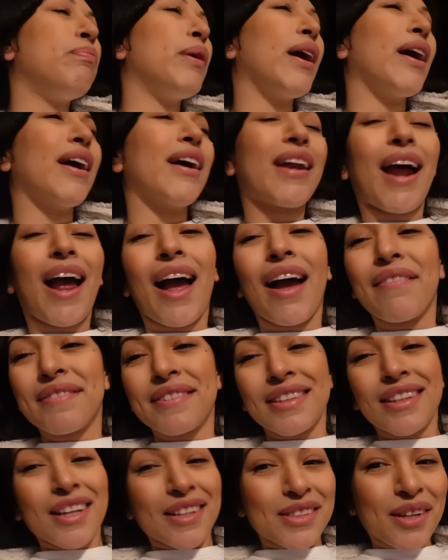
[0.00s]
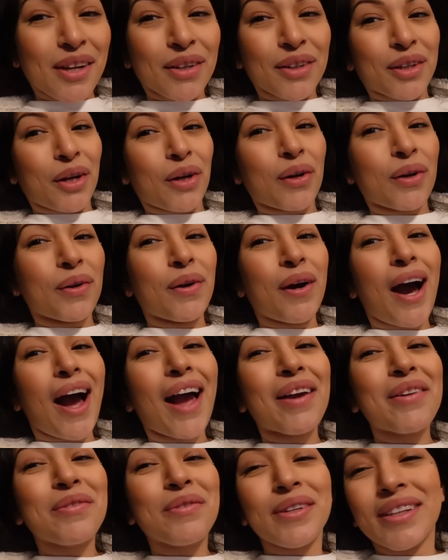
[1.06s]
But I have to let y'all go.
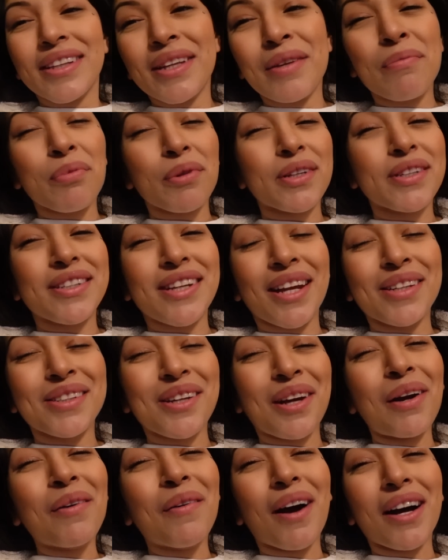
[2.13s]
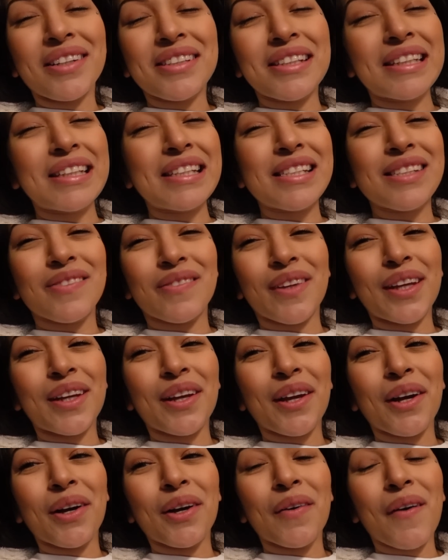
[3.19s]
I really appreciate y'all watching this
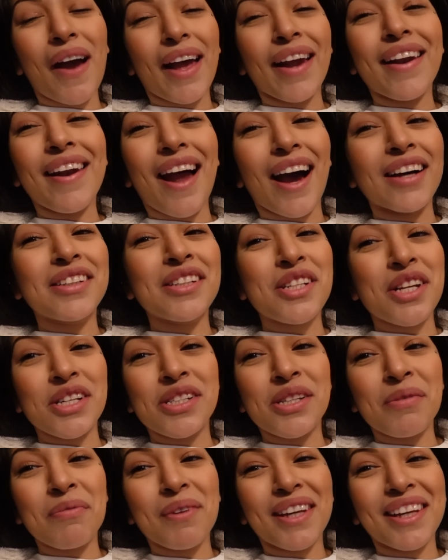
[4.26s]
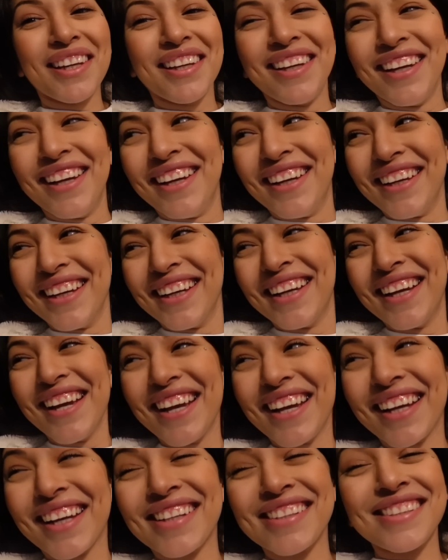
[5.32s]
video and not judging me
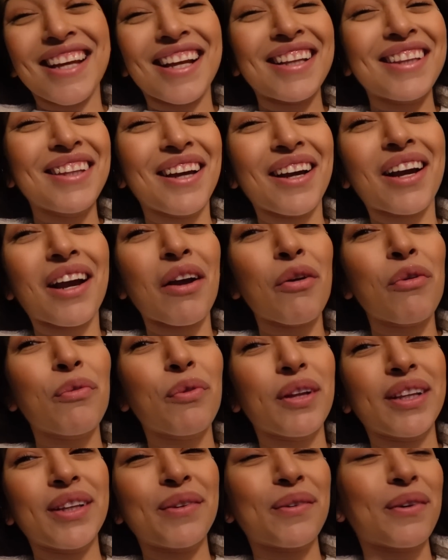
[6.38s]
because I look really